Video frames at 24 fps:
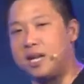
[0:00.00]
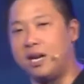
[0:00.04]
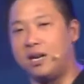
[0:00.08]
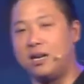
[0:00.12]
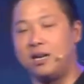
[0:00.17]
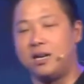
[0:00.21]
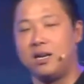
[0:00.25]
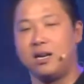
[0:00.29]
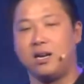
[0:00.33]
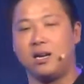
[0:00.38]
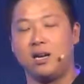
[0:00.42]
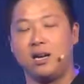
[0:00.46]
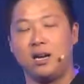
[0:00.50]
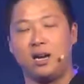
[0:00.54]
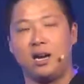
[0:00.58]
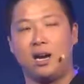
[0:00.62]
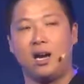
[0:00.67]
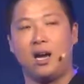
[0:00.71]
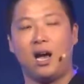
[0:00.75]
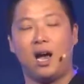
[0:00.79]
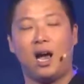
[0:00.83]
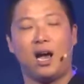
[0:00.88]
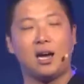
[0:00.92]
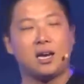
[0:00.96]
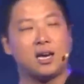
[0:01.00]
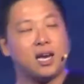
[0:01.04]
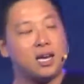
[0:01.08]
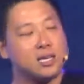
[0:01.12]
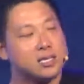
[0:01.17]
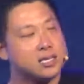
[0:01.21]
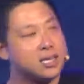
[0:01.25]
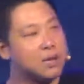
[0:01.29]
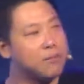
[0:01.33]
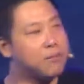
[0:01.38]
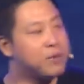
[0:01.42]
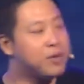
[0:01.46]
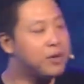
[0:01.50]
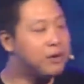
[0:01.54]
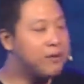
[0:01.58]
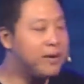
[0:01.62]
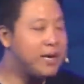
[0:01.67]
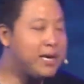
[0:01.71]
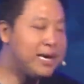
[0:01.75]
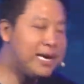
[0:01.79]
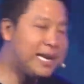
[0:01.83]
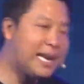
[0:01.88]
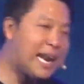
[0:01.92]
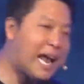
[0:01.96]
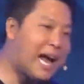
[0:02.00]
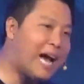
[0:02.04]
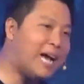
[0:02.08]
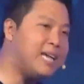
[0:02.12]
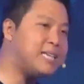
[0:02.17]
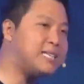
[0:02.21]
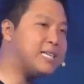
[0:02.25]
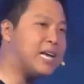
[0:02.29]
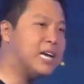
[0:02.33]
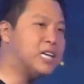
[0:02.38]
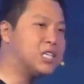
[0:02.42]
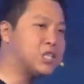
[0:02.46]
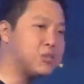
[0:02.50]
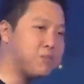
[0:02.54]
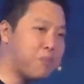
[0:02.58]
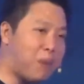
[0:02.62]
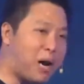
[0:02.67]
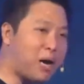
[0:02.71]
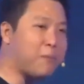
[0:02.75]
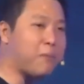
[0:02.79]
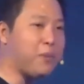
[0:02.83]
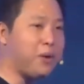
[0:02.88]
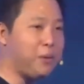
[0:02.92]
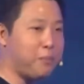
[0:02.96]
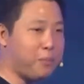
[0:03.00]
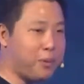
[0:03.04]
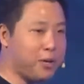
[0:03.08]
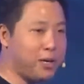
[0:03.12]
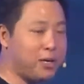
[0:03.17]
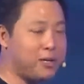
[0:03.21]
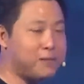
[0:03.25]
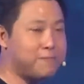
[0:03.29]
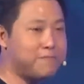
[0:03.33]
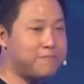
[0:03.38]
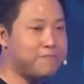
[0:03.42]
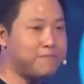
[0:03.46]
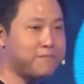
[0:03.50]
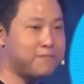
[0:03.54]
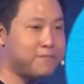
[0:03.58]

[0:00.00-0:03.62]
is that I get some really nice and smart people